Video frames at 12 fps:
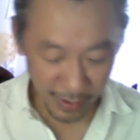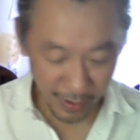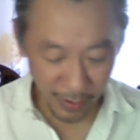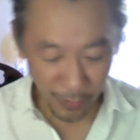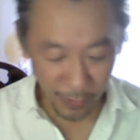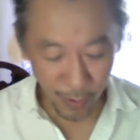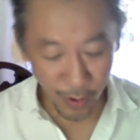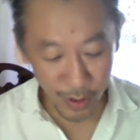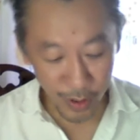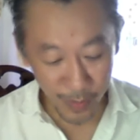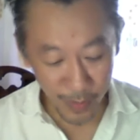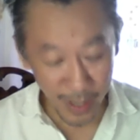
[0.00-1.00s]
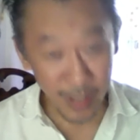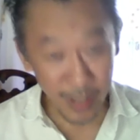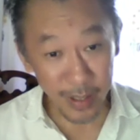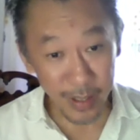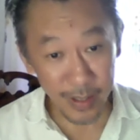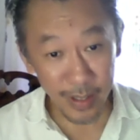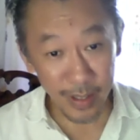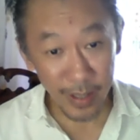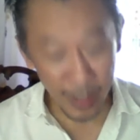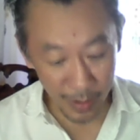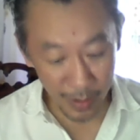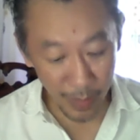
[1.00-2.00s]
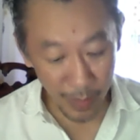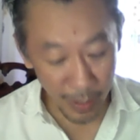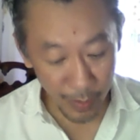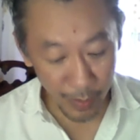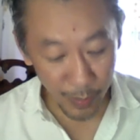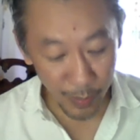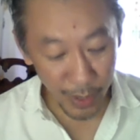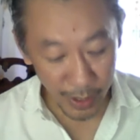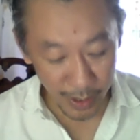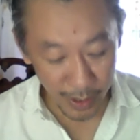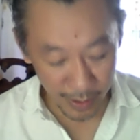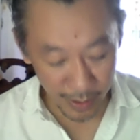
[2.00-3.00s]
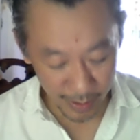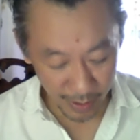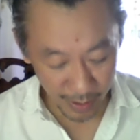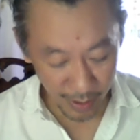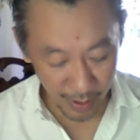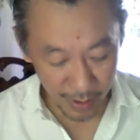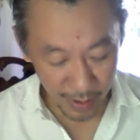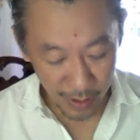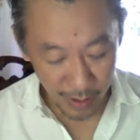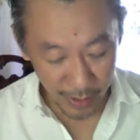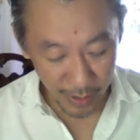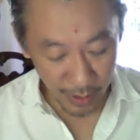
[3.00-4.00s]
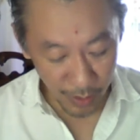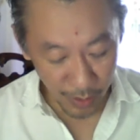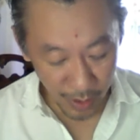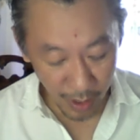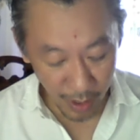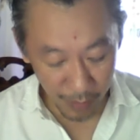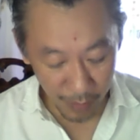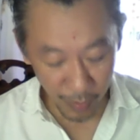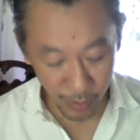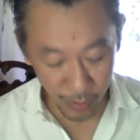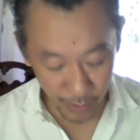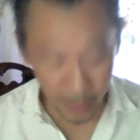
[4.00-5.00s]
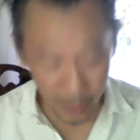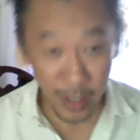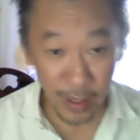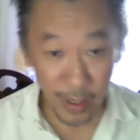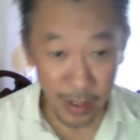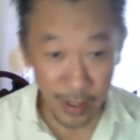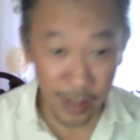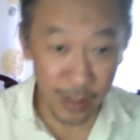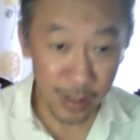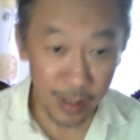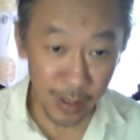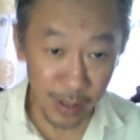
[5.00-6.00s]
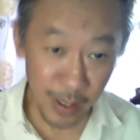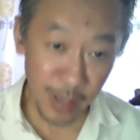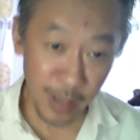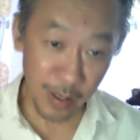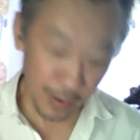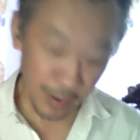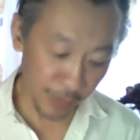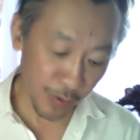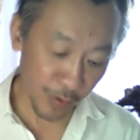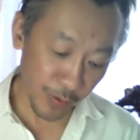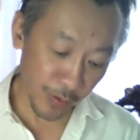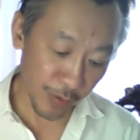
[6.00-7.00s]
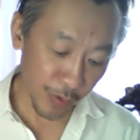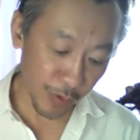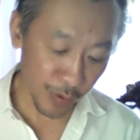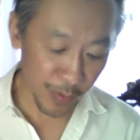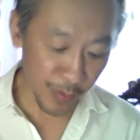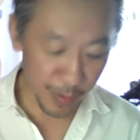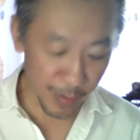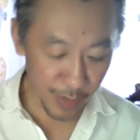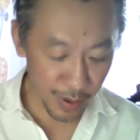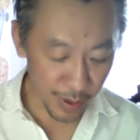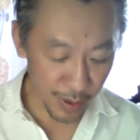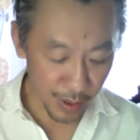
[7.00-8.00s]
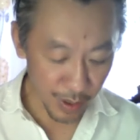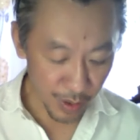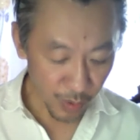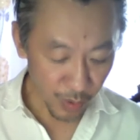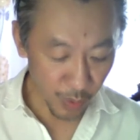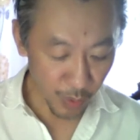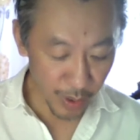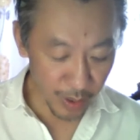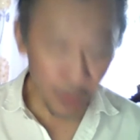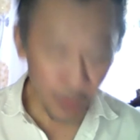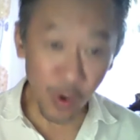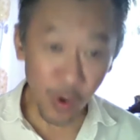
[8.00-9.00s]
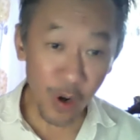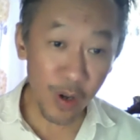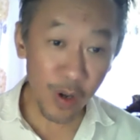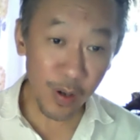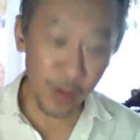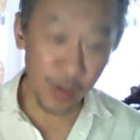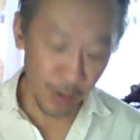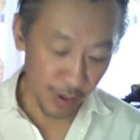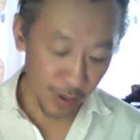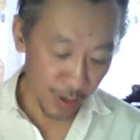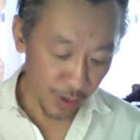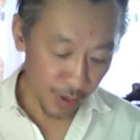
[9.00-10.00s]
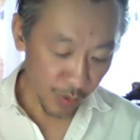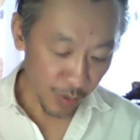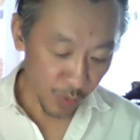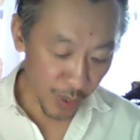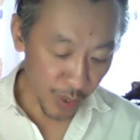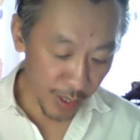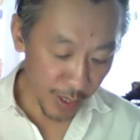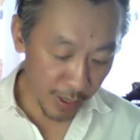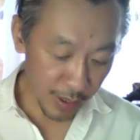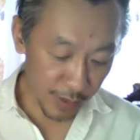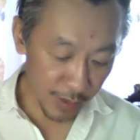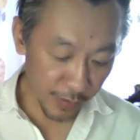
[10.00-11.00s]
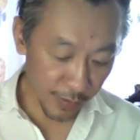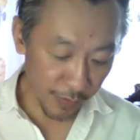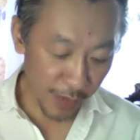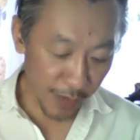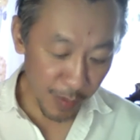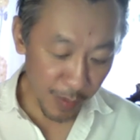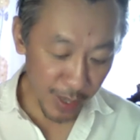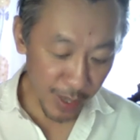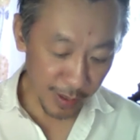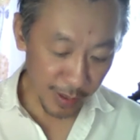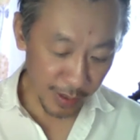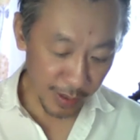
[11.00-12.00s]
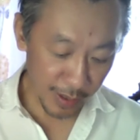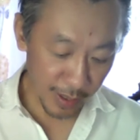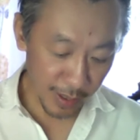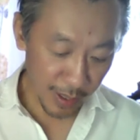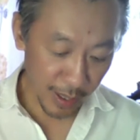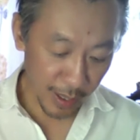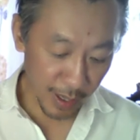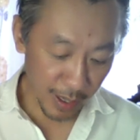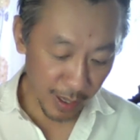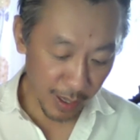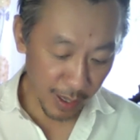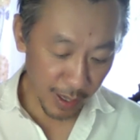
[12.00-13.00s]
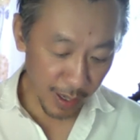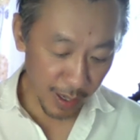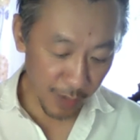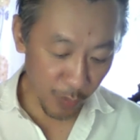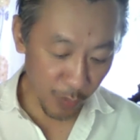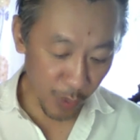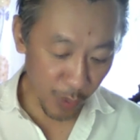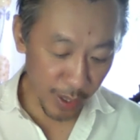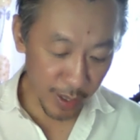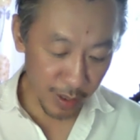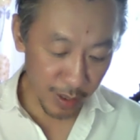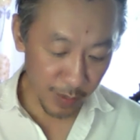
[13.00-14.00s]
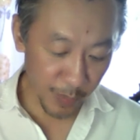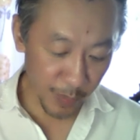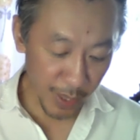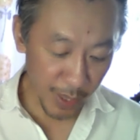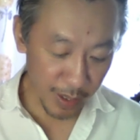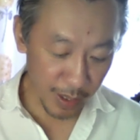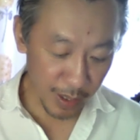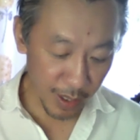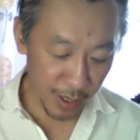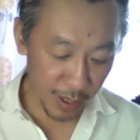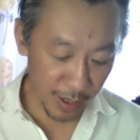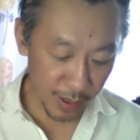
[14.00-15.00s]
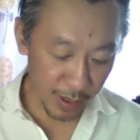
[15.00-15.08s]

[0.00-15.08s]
the 4 horsemen that the Bible predicted, yeah, that's going to come onto the earth. Yeah, if you remember, one is war, one is famine, and one is pestilence,